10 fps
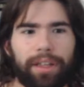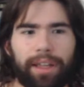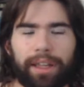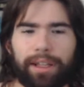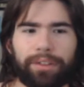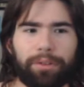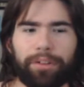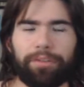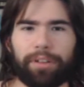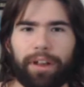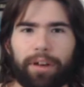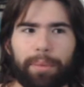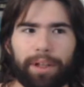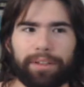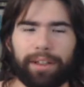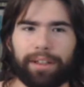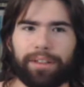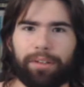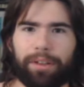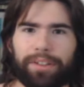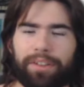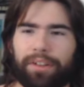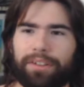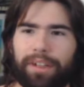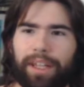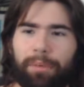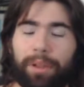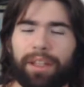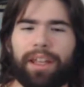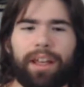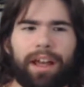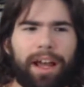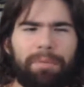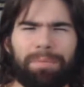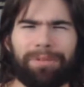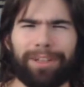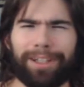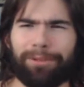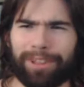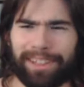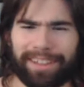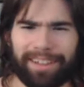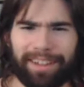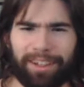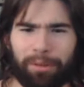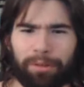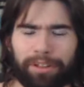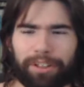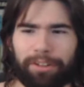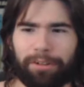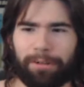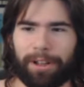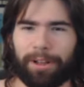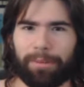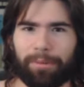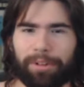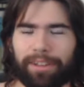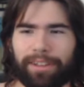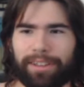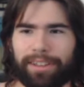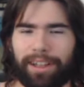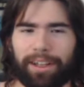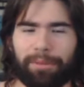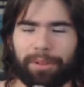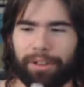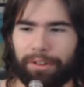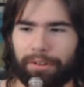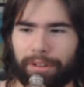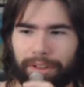and I totally forgot about that until I saw his name. Like I played with this guy. Holy crap! Where did the time go?